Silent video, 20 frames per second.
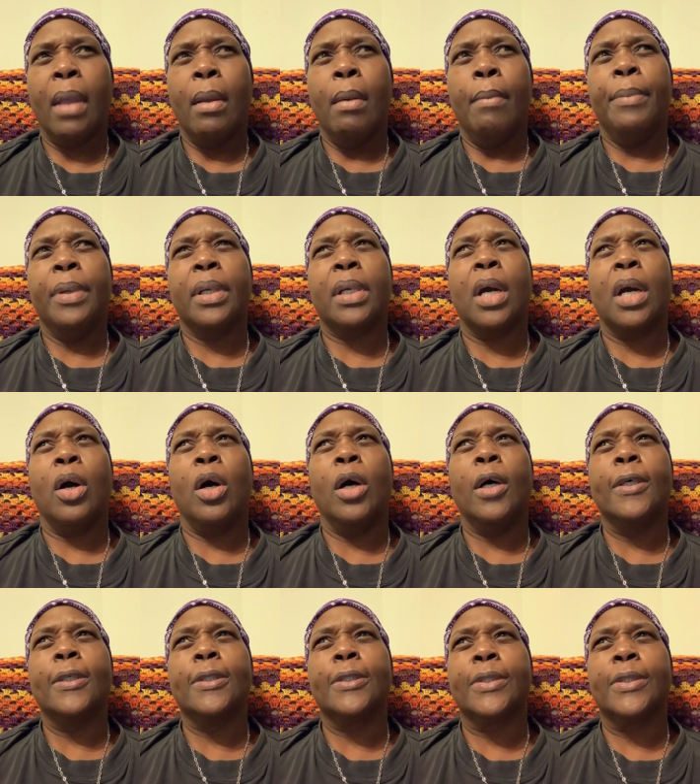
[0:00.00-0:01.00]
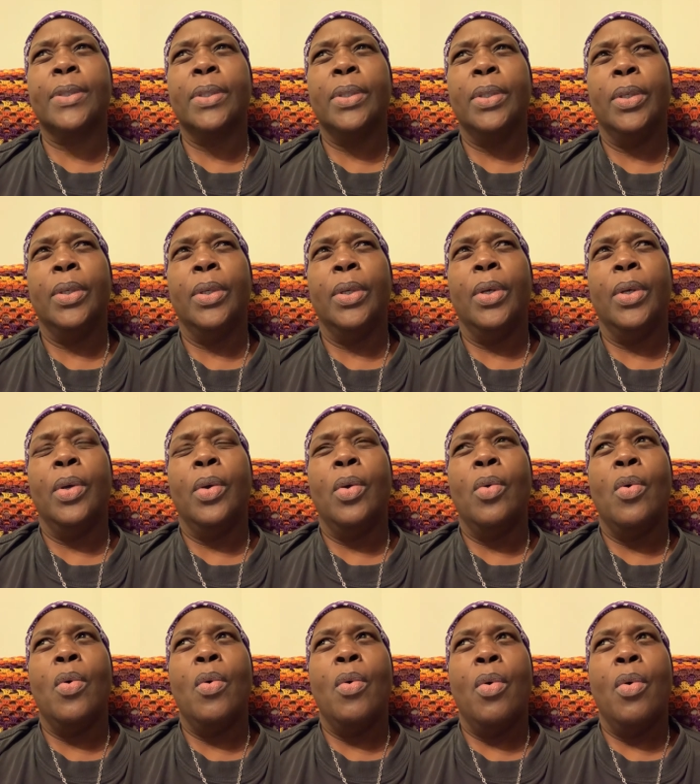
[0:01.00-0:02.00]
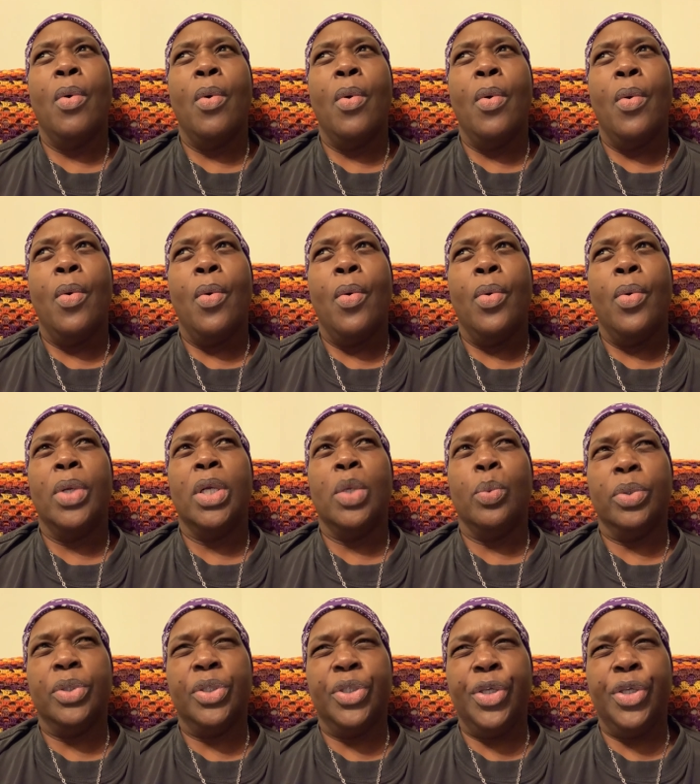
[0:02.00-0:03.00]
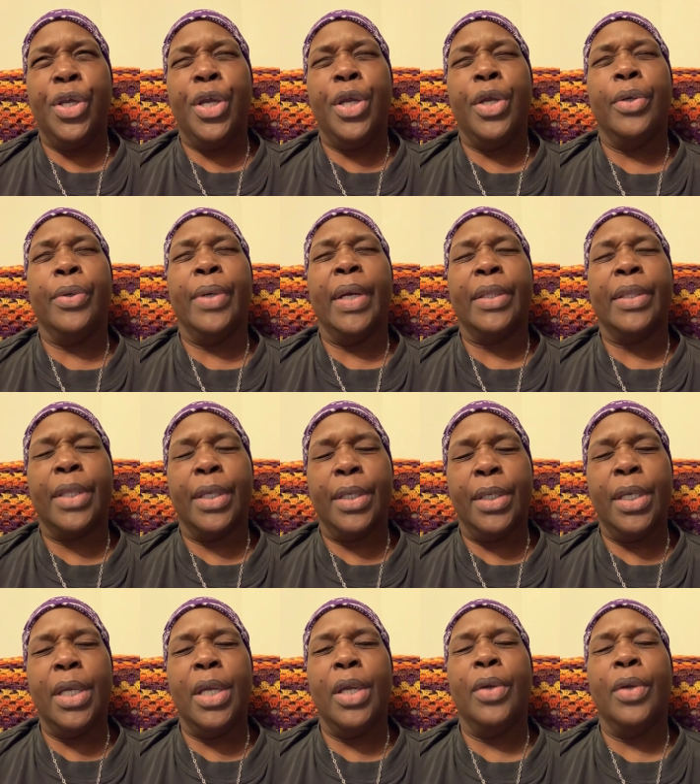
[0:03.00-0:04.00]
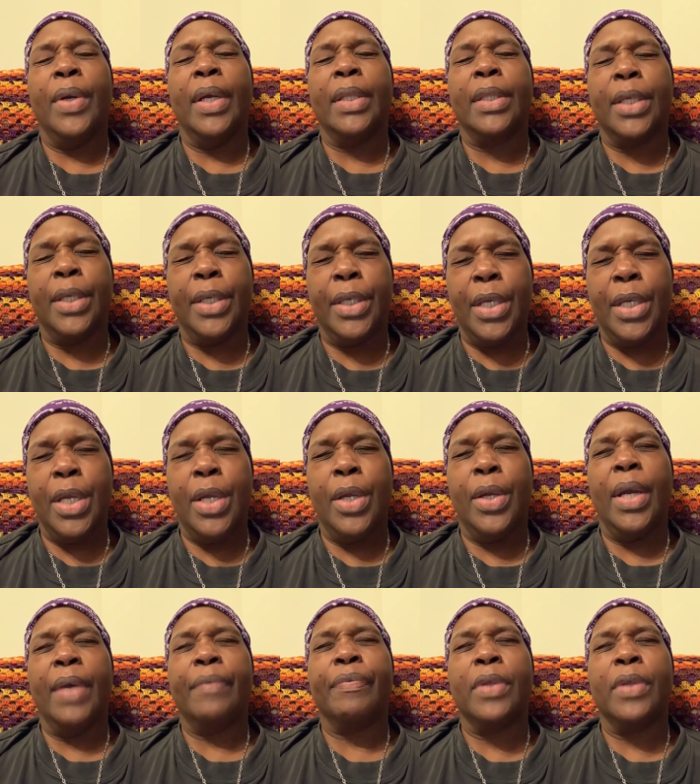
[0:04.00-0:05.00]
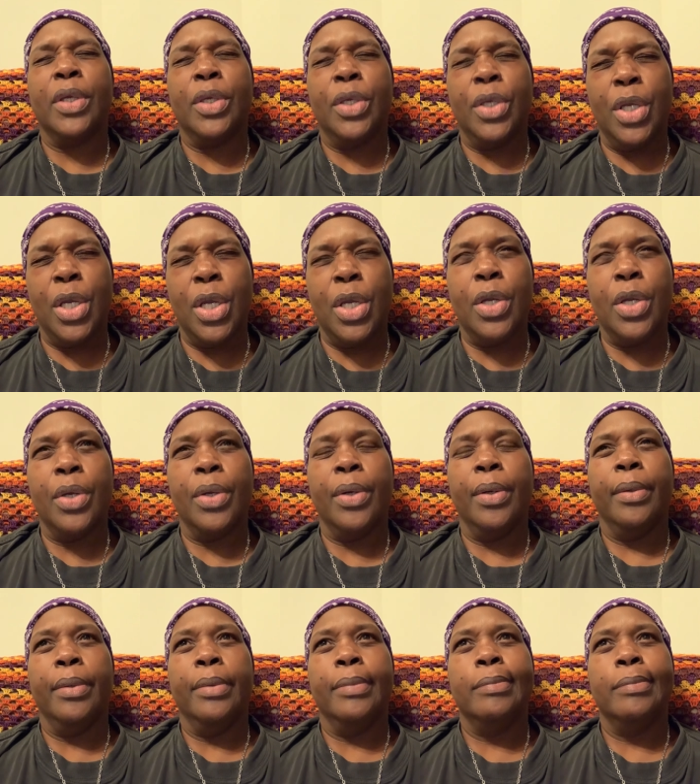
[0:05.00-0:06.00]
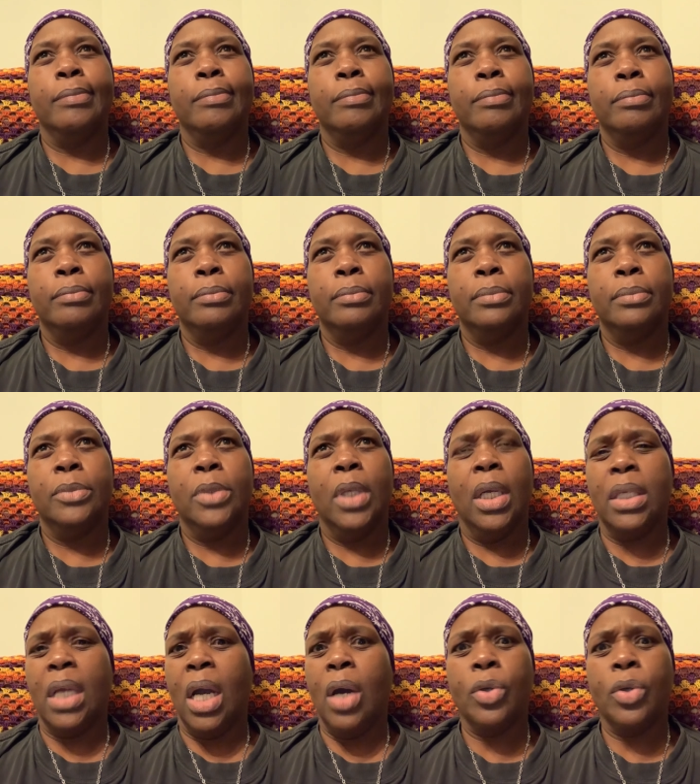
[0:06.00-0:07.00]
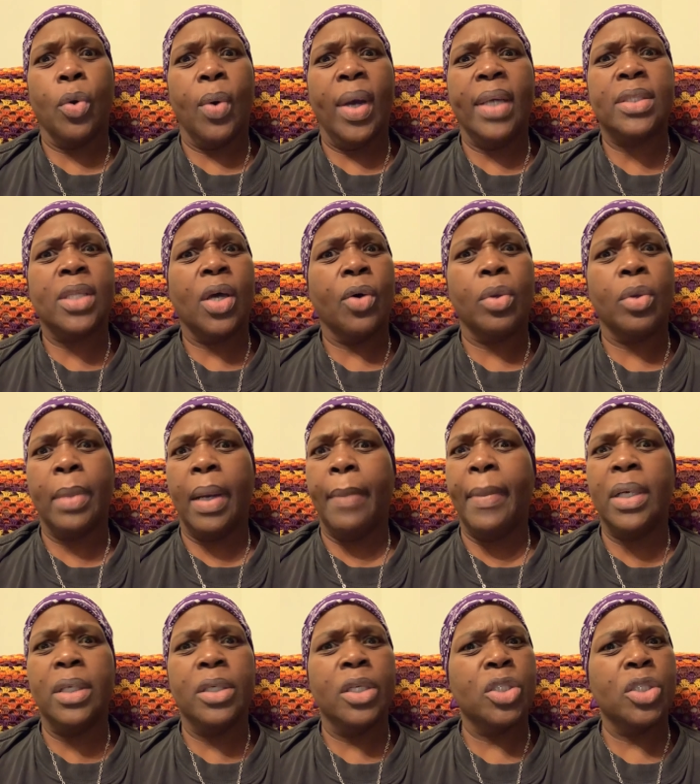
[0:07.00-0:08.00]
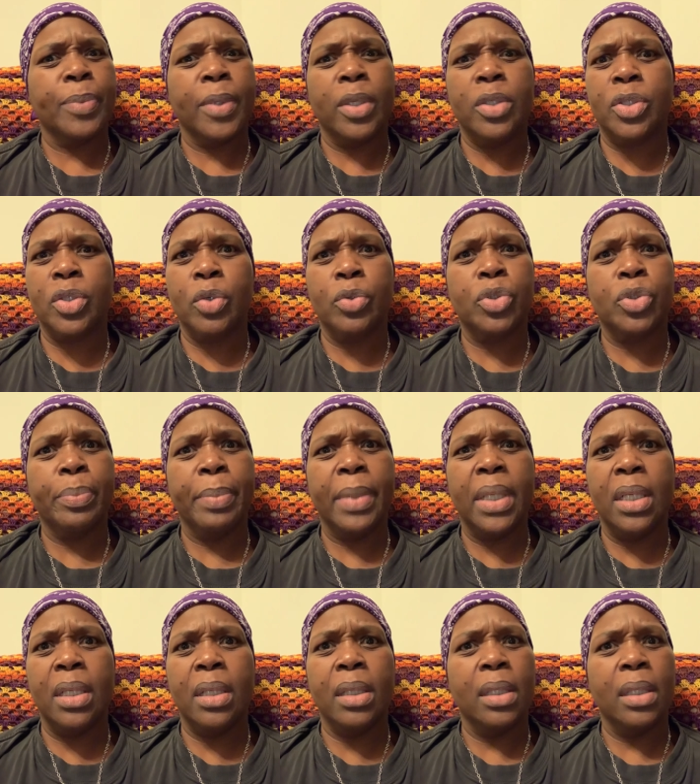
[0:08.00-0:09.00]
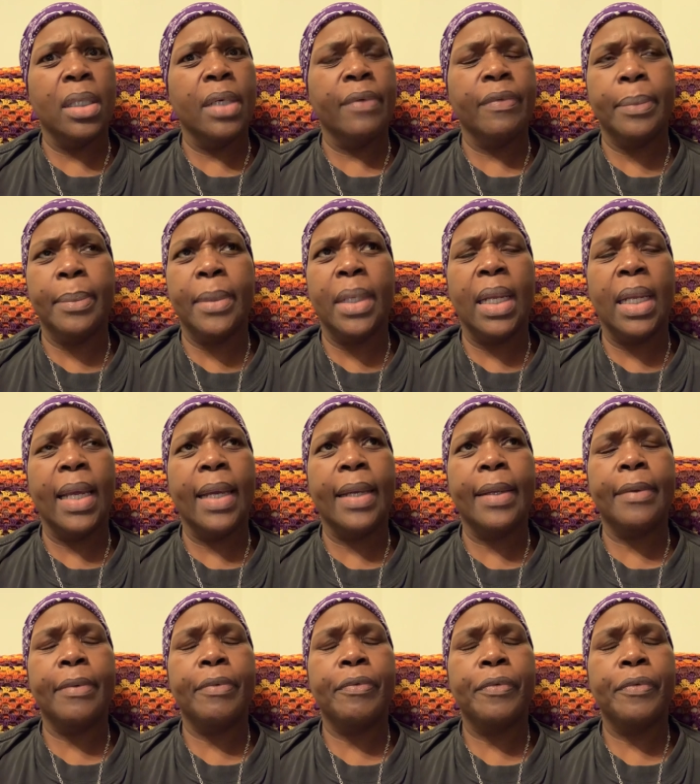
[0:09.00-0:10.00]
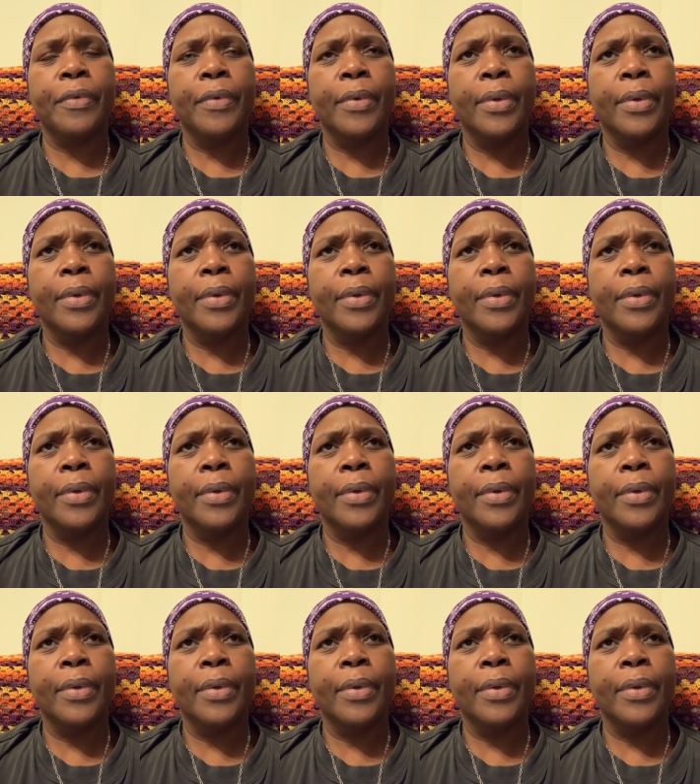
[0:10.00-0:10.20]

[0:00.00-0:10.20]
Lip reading: Because it was year after year after year after year. And y'all know I talked about my husband on social media, loved him to life.